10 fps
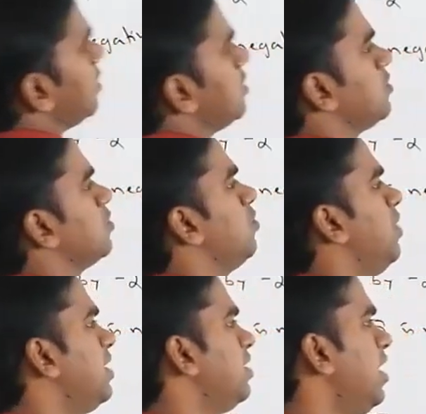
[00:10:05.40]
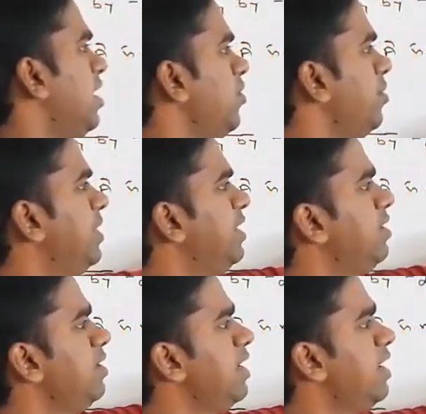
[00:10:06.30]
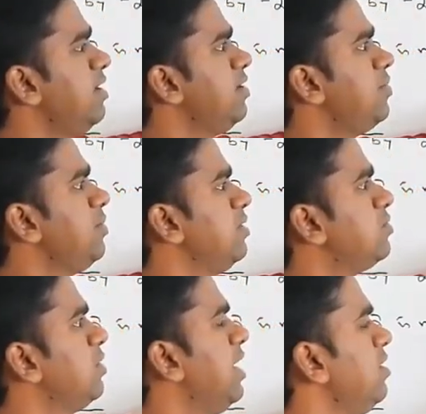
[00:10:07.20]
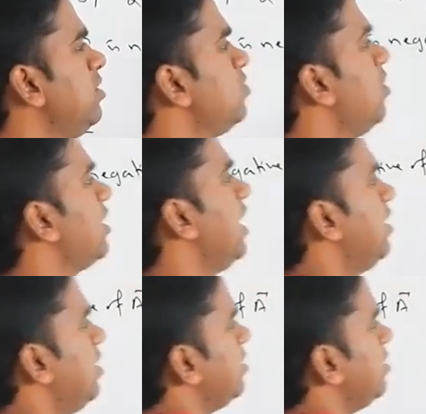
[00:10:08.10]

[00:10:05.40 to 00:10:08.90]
So vector r will be n into a. So n is what? N is